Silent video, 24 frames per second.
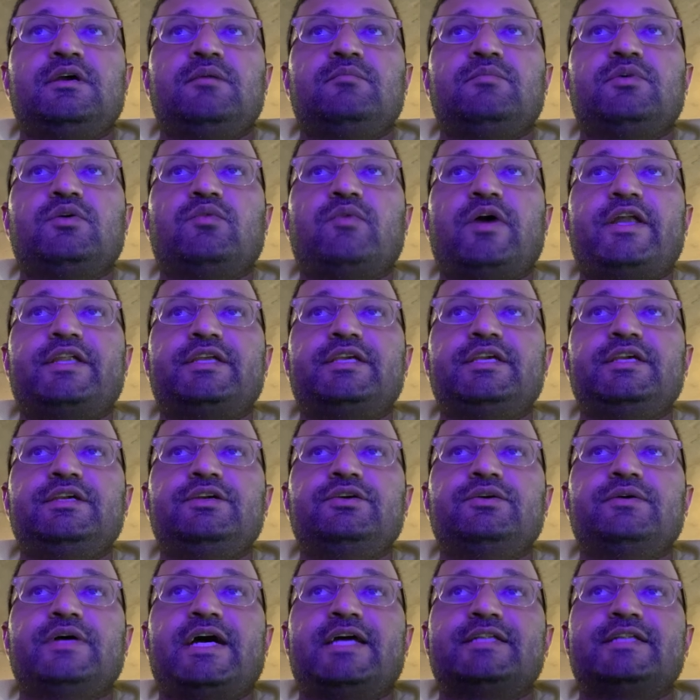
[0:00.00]
But when he
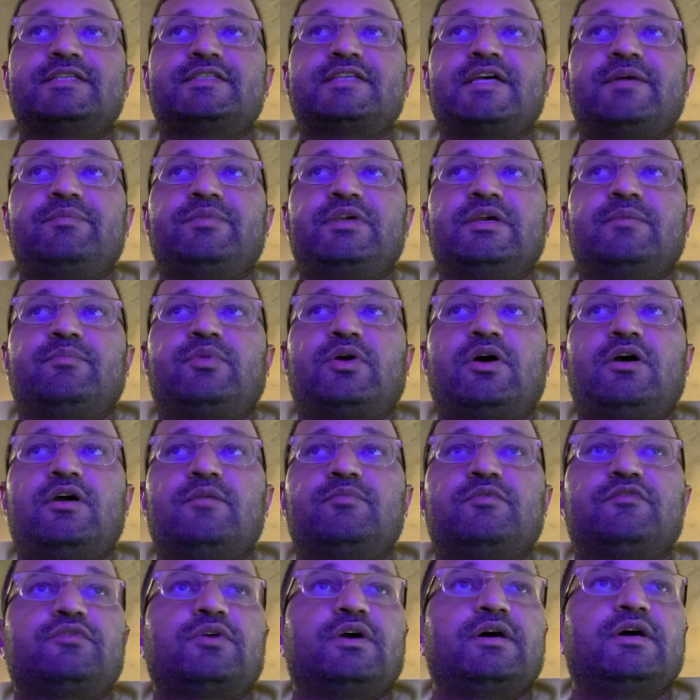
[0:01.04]
who had set me apart
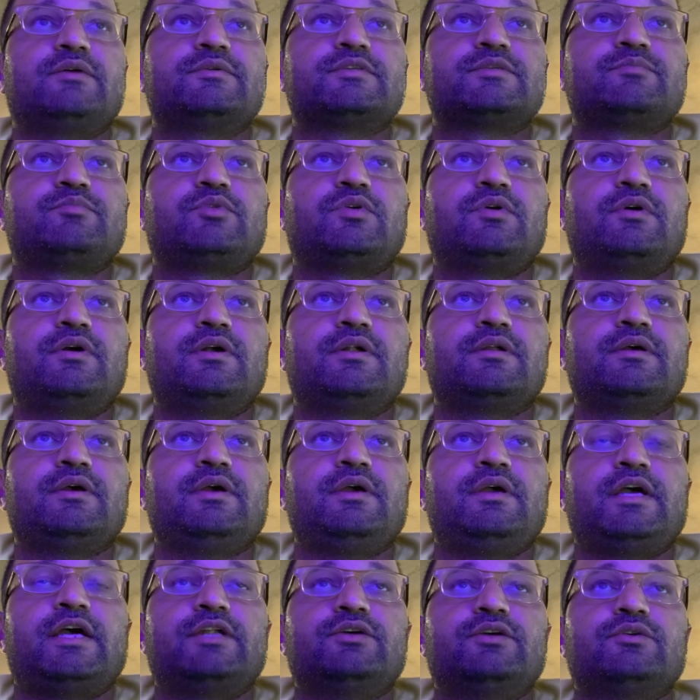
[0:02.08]
before I was born
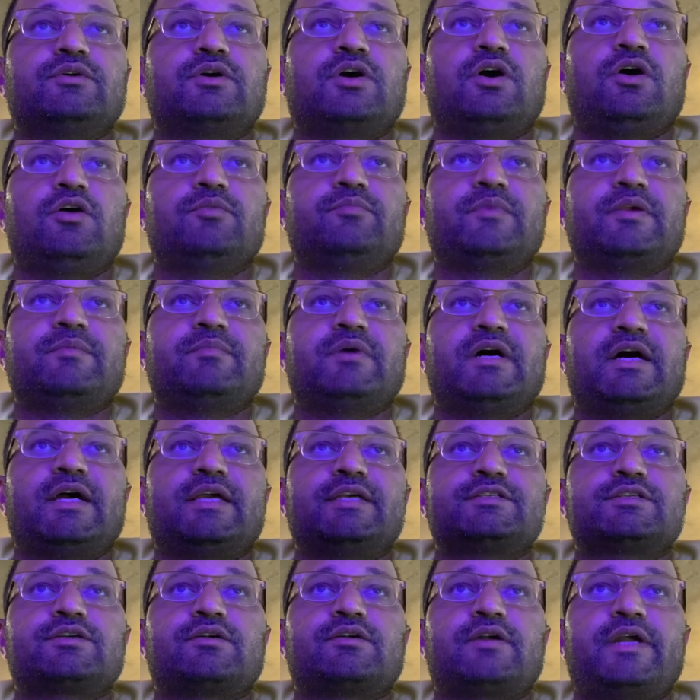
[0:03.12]
and who called me by
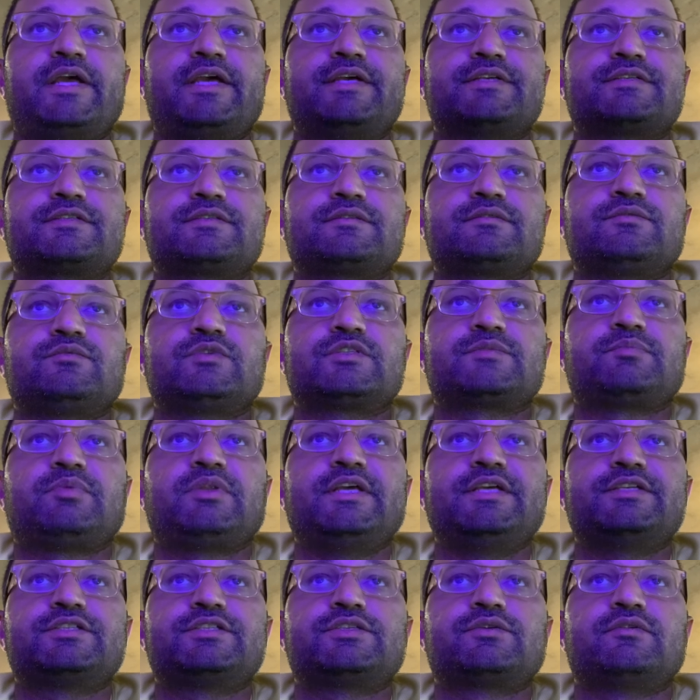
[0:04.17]
his grace was
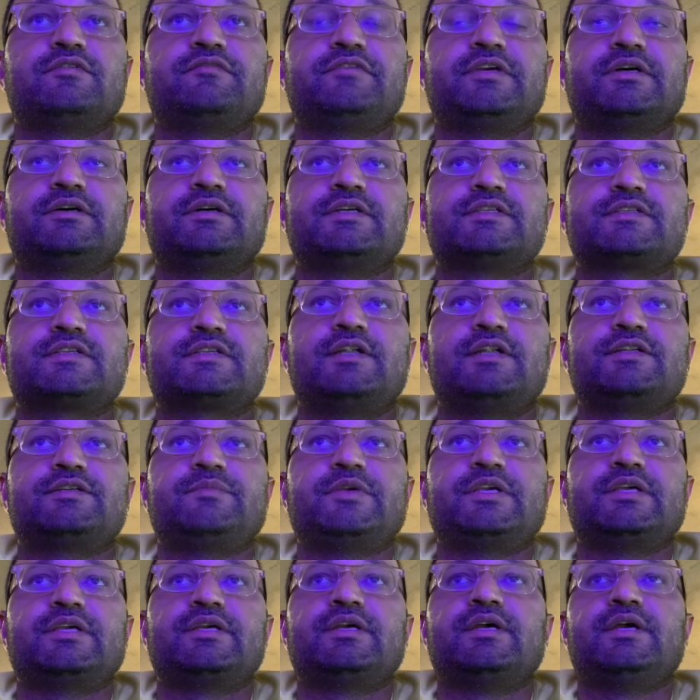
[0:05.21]
pleased to reveal his to
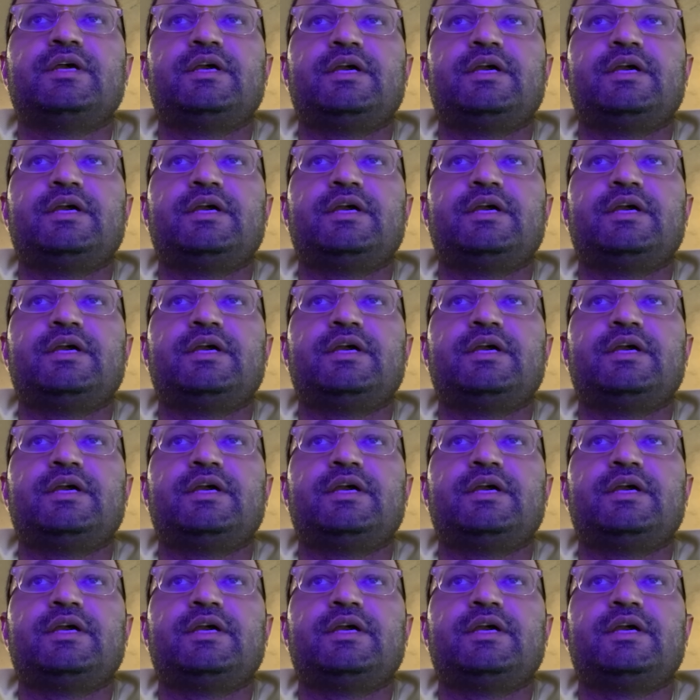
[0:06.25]
me